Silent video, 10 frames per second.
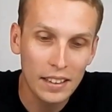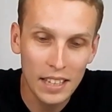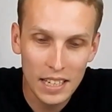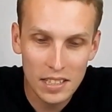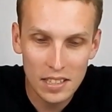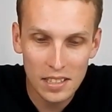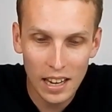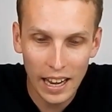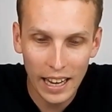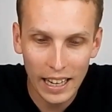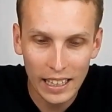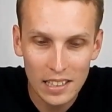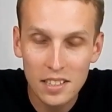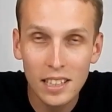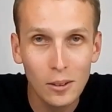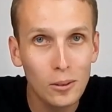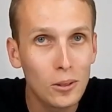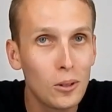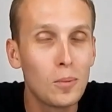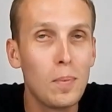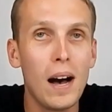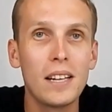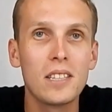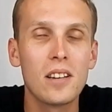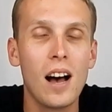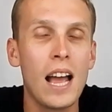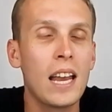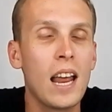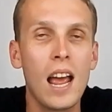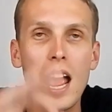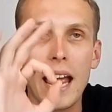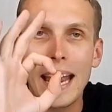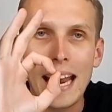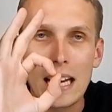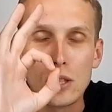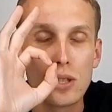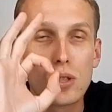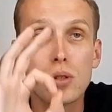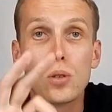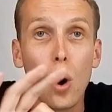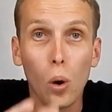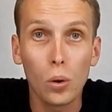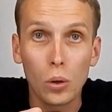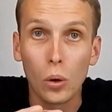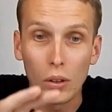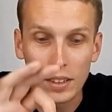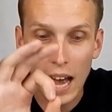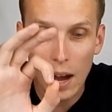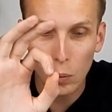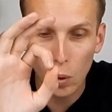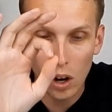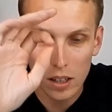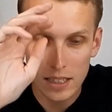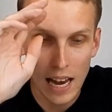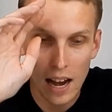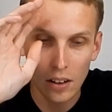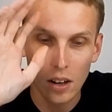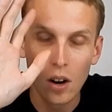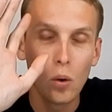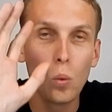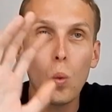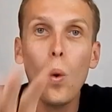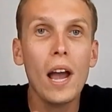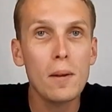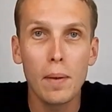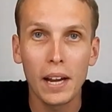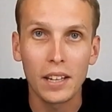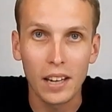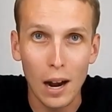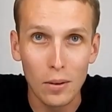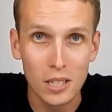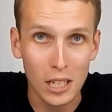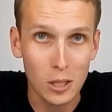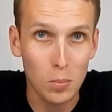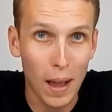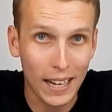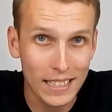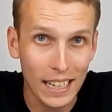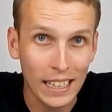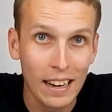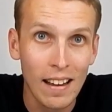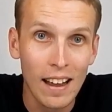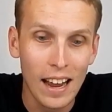This uh, single tooth bar design is so good. That worked out way better than I was expecting.